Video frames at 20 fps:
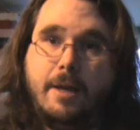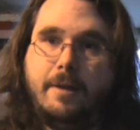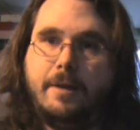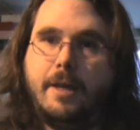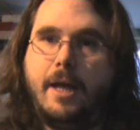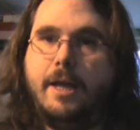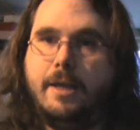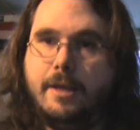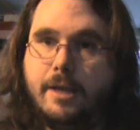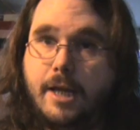
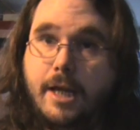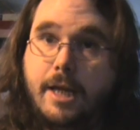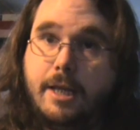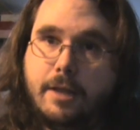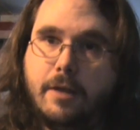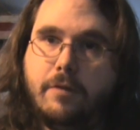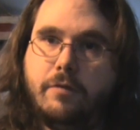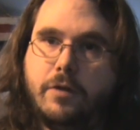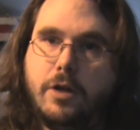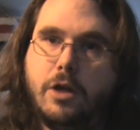they
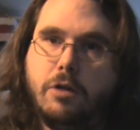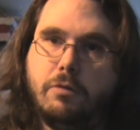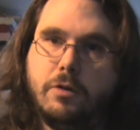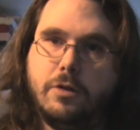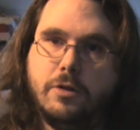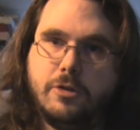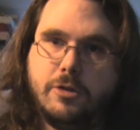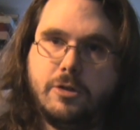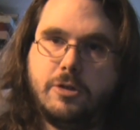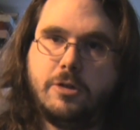need the
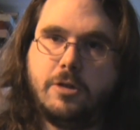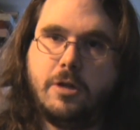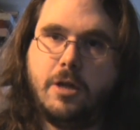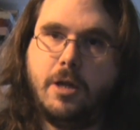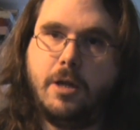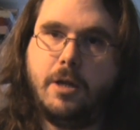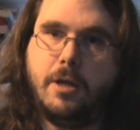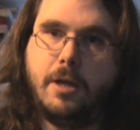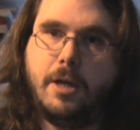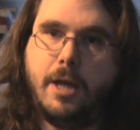viewers
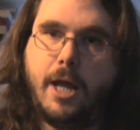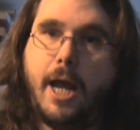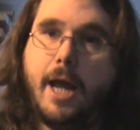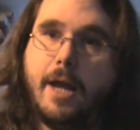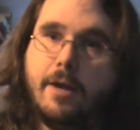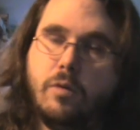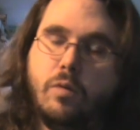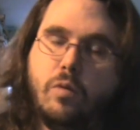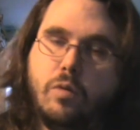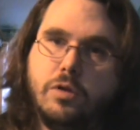
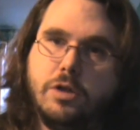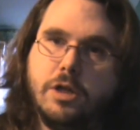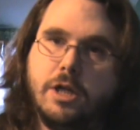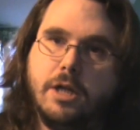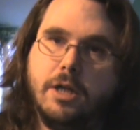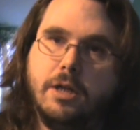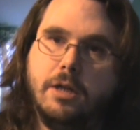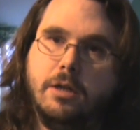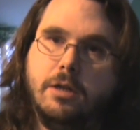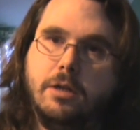in
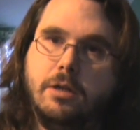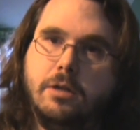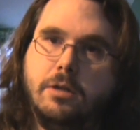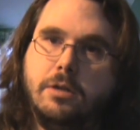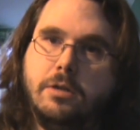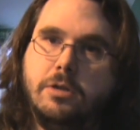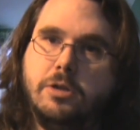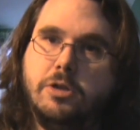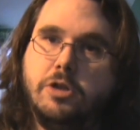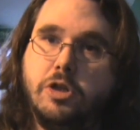order
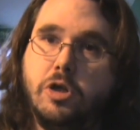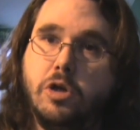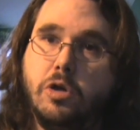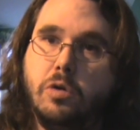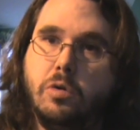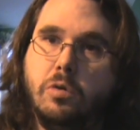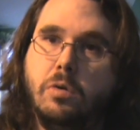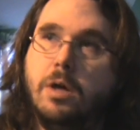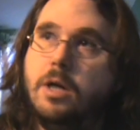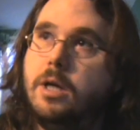
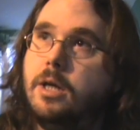to